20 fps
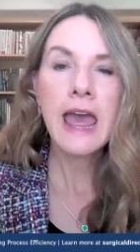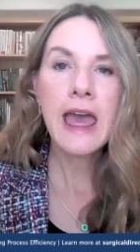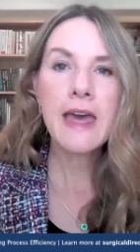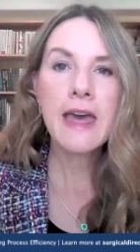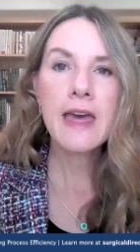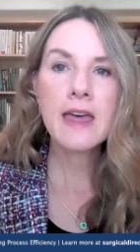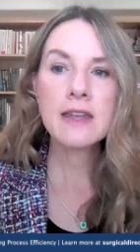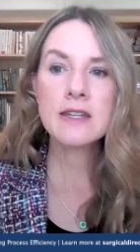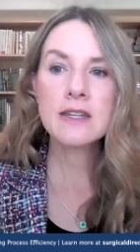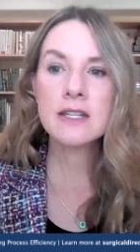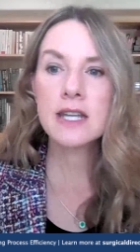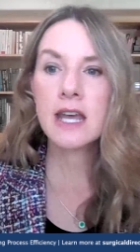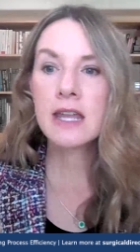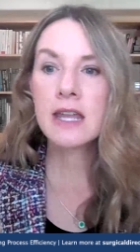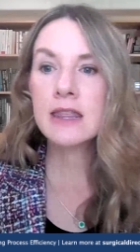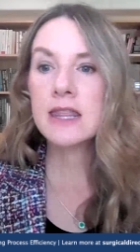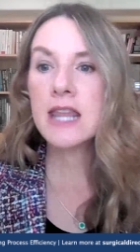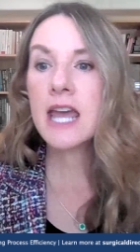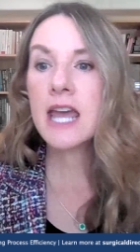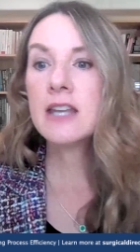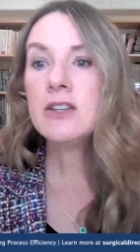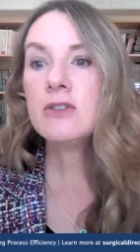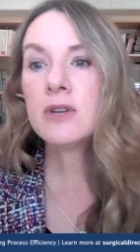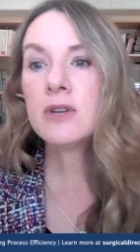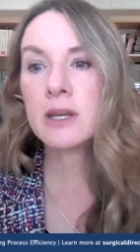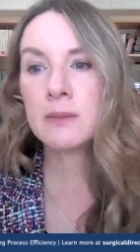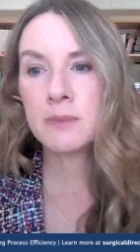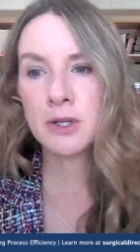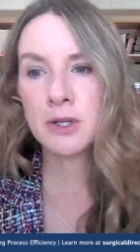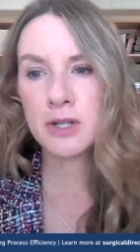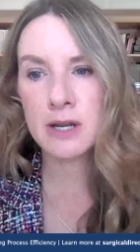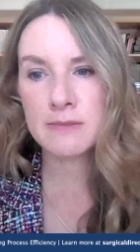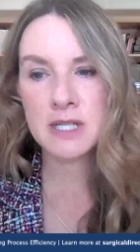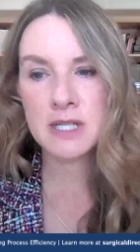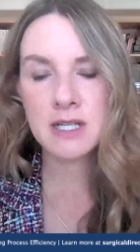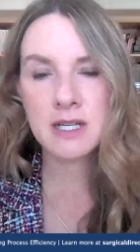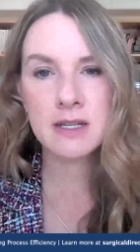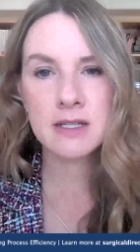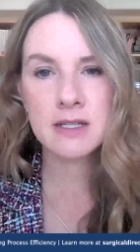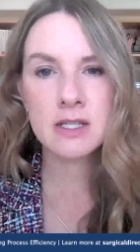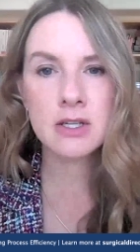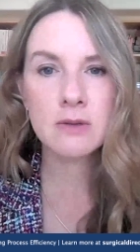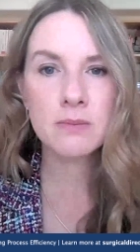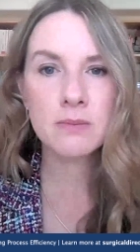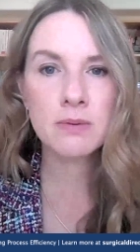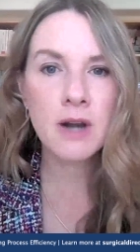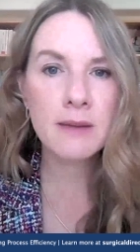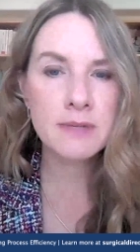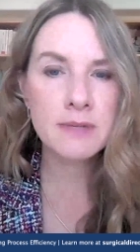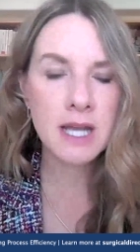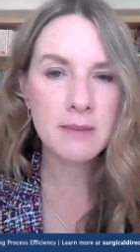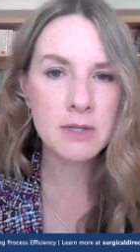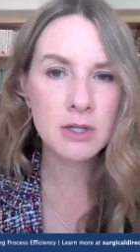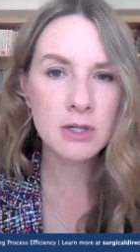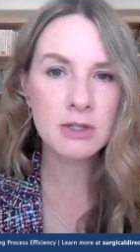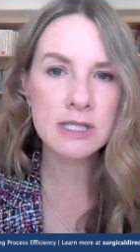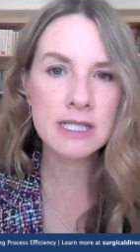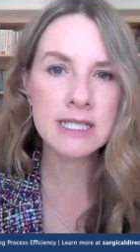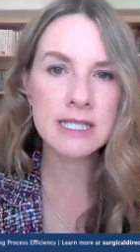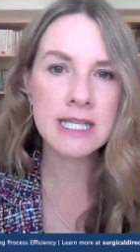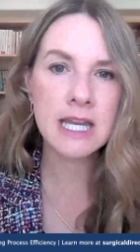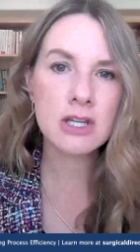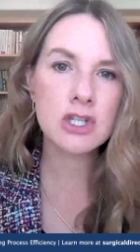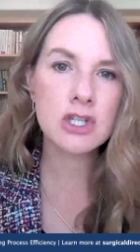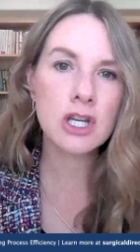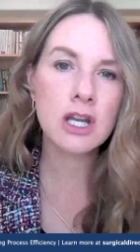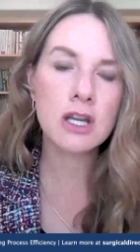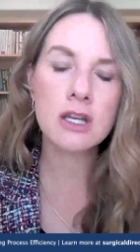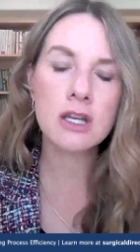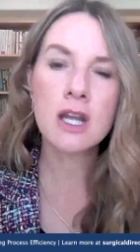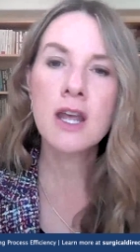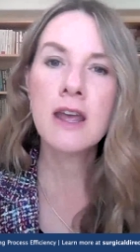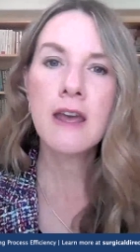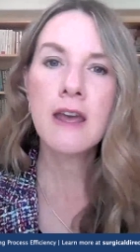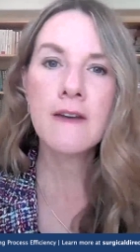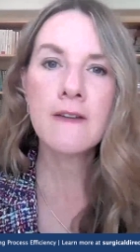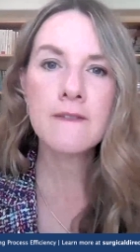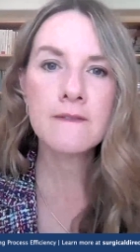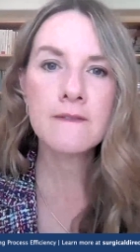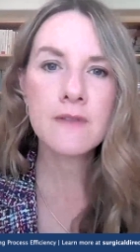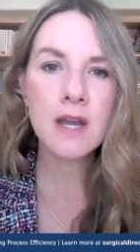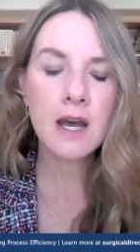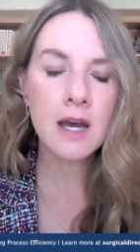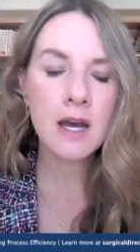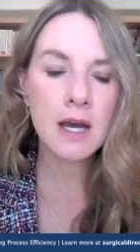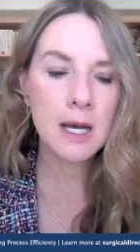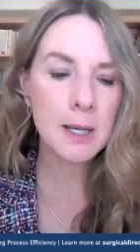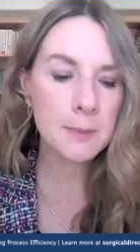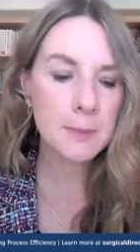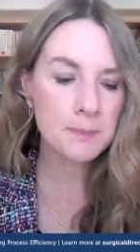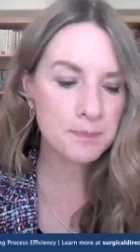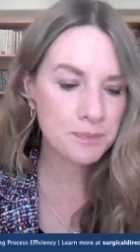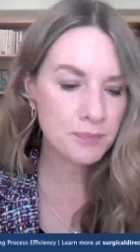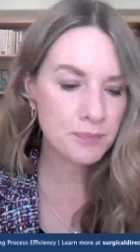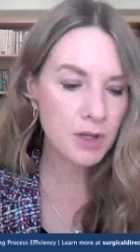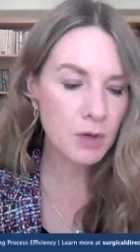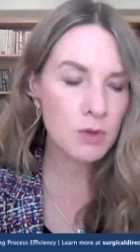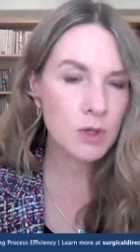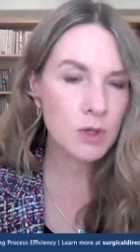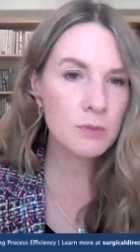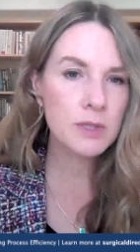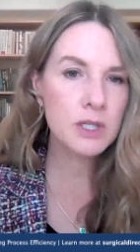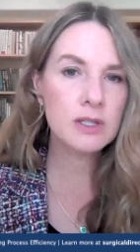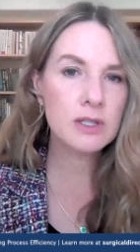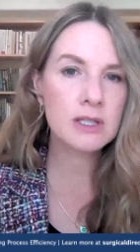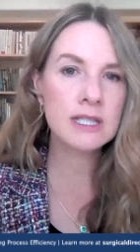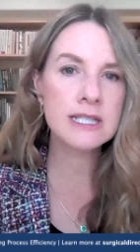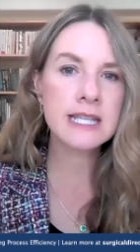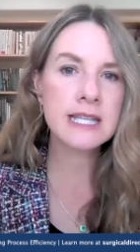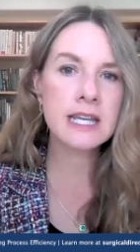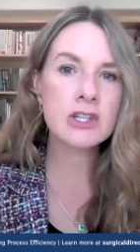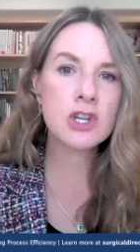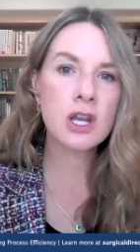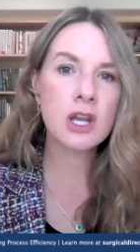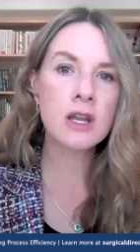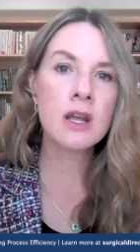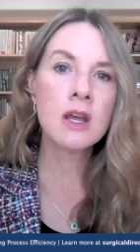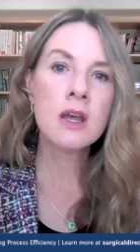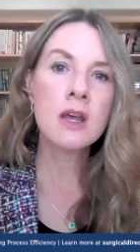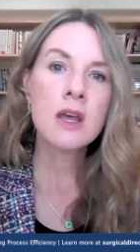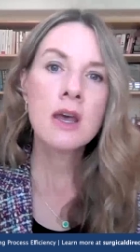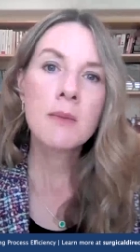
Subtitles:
And then you can build up to prime time utilization and room utilization.